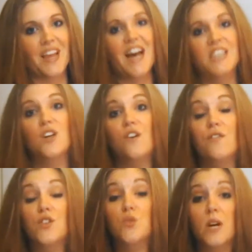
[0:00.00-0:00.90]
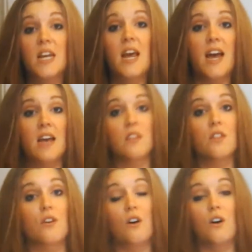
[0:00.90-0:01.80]
As of the
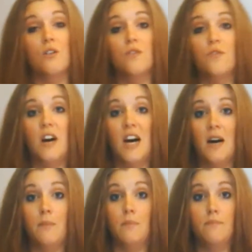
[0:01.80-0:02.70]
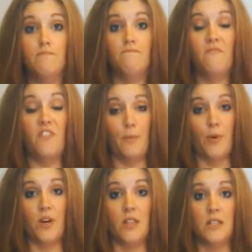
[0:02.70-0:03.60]
28th of
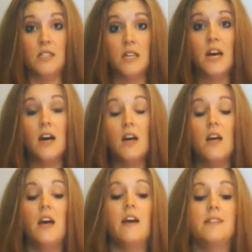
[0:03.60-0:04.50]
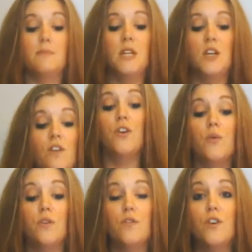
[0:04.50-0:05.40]
February this year, as many of you
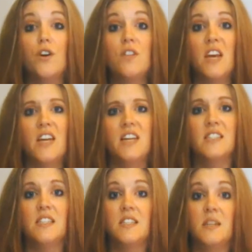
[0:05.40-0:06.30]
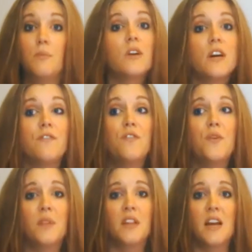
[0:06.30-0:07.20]
would have known, the NSSC put out a
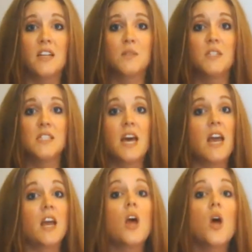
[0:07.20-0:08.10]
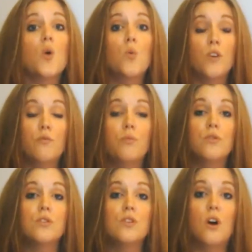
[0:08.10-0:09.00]
formal announcement saying we've
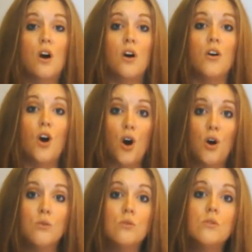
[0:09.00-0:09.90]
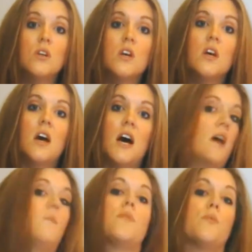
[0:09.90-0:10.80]
put on hold
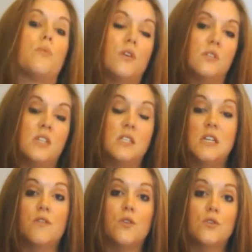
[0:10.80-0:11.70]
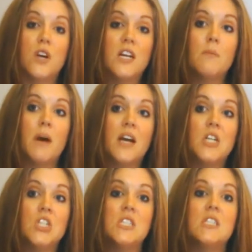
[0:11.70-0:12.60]
the processing of all training
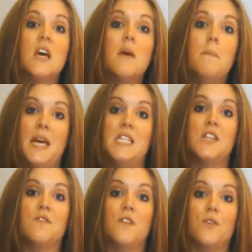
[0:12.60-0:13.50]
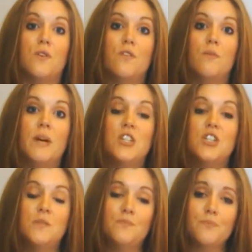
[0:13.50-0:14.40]
packages pending further
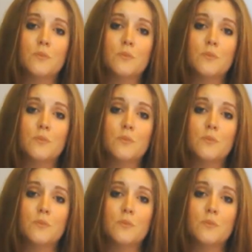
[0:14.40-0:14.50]
information.